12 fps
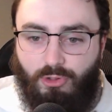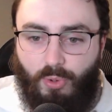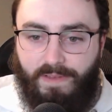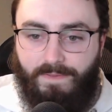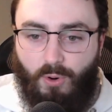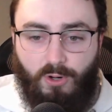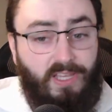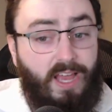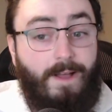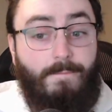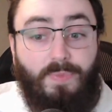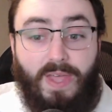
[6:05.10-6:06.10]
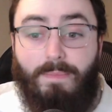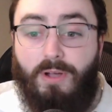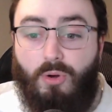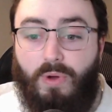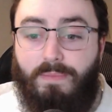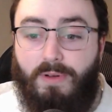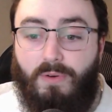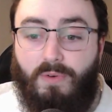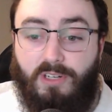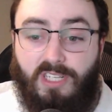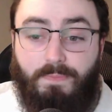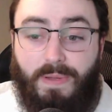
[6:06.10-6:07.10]
24th, Demba Garimo
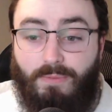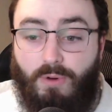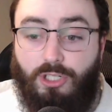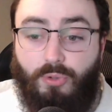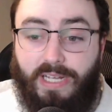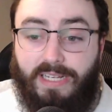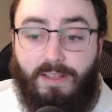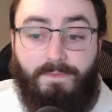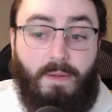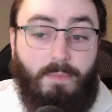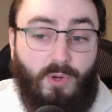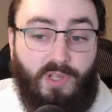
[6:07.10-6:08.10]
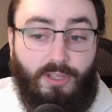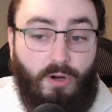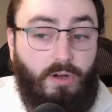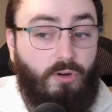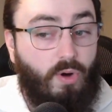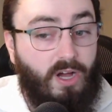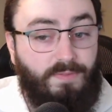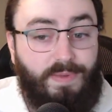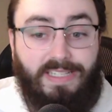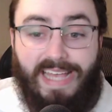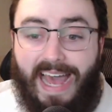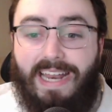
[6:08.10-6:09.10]
versus Pete Rodriguez on February 3rd,
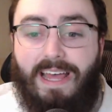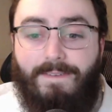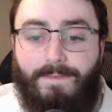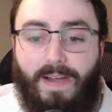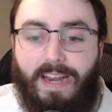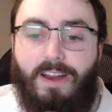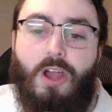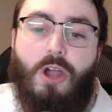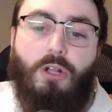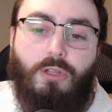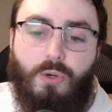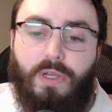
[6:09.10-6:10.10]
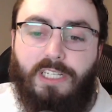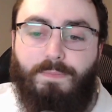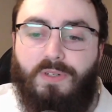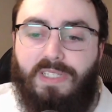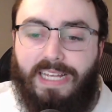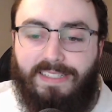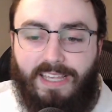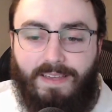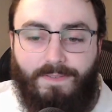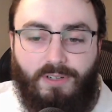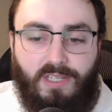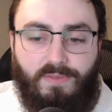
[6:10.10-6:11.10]
Crosby is out of that fight, Lucas
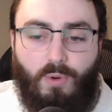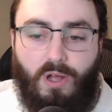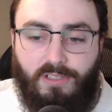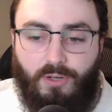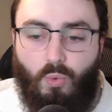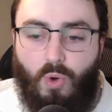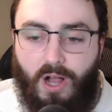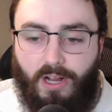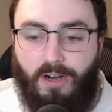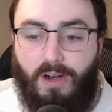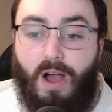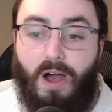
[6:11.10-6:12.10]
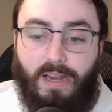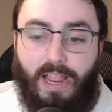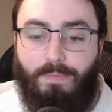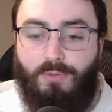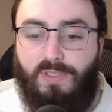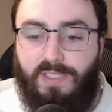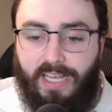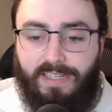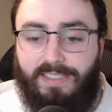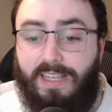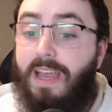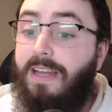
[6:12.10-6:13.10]
Brzezinski versus Walter Walker on April
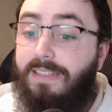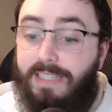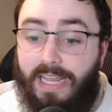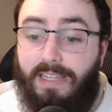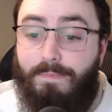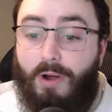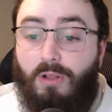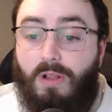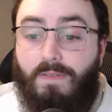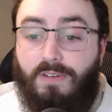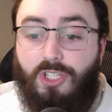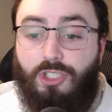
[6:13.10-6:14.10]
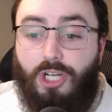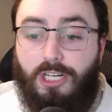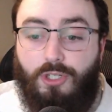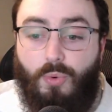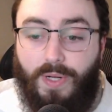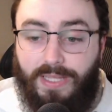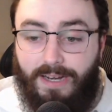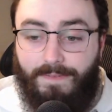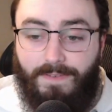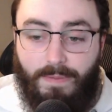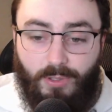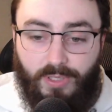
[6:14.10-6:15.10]
6th, Danley Barlow versus Josh Quinlan
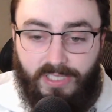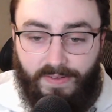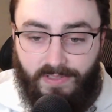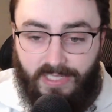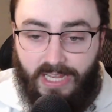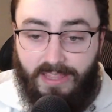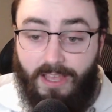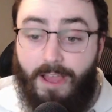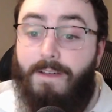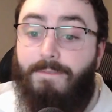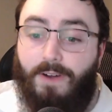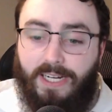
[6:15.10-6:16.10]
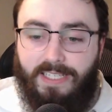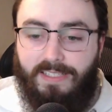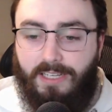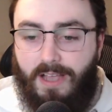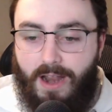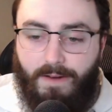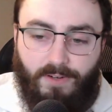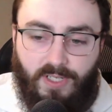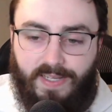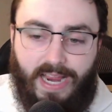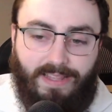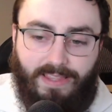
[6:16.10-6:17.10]
on February 17th, Francis Ngannou
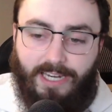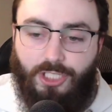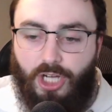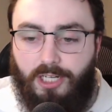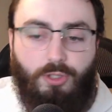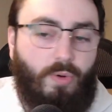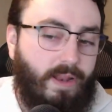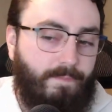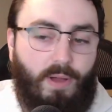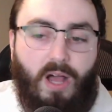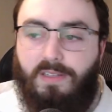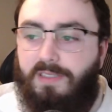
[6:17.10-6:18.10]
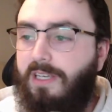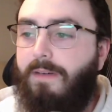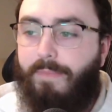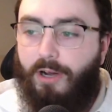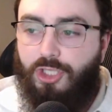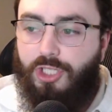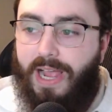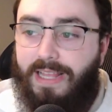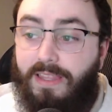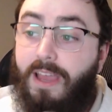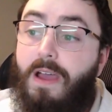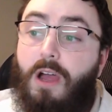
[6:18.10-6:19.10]
versus Anthony Joshua in boxing on March
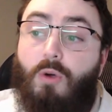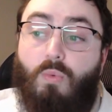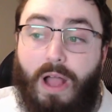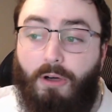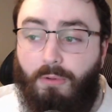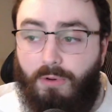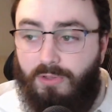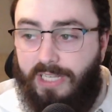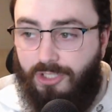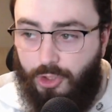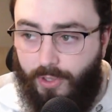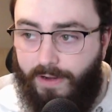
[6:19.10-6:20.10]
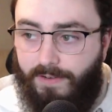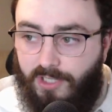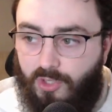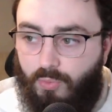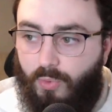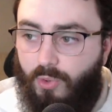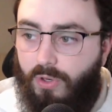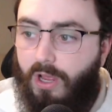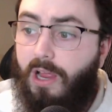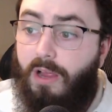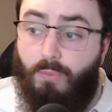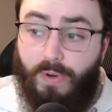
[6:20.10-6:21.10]
9th. Raul Rosas Jr. versus
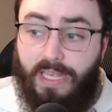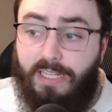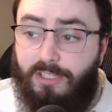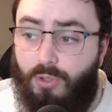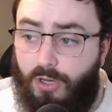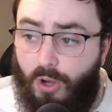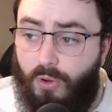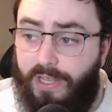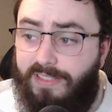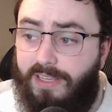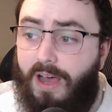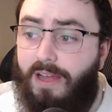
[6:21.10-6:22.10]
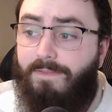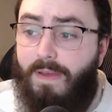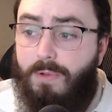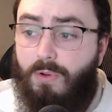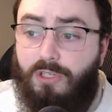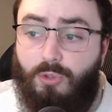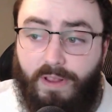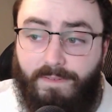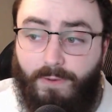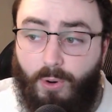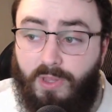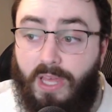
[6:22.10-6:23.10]
Ricky Turcoius on February
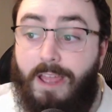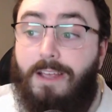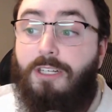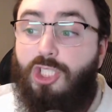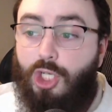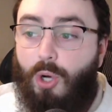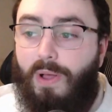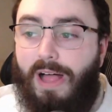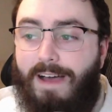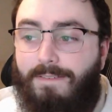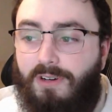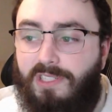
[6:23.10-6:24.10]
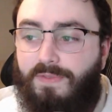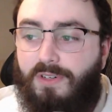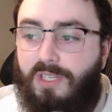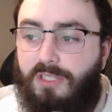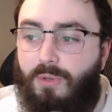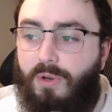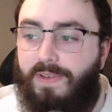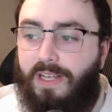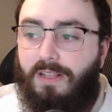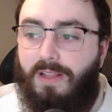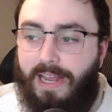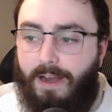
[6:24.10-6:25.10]
24th. Joel Alvarez versus
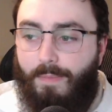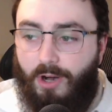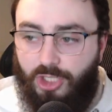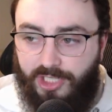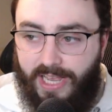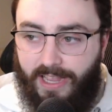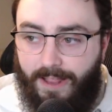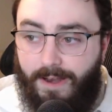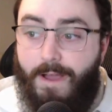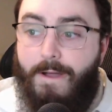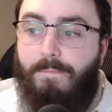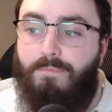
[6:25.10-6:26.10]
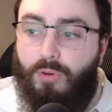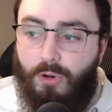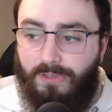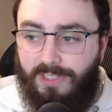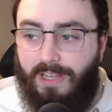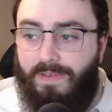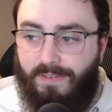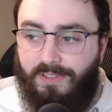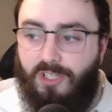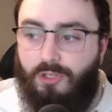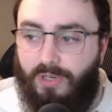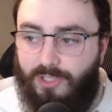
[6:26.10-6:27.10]
Ludovic Klein on March 2nd. Bruno Silva
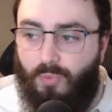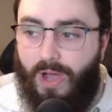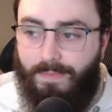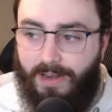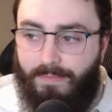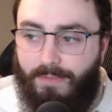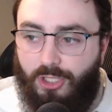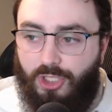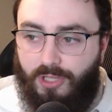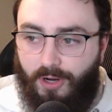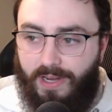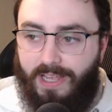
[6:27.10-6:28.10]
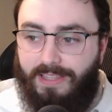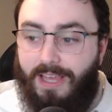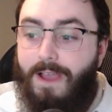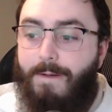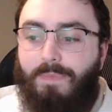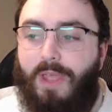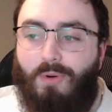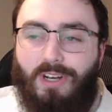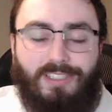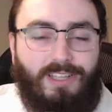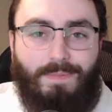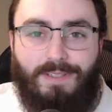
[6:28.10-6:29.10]
versus Chris Weidman on March 30th. I want
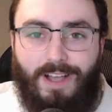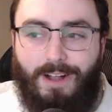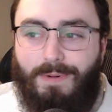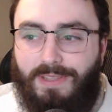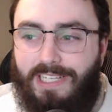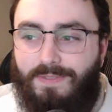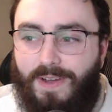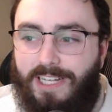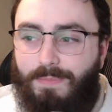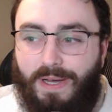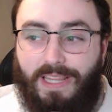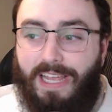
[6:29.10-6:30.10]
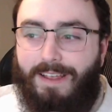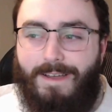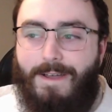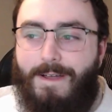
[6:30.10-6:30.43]
to stop and talk about these fights, but like,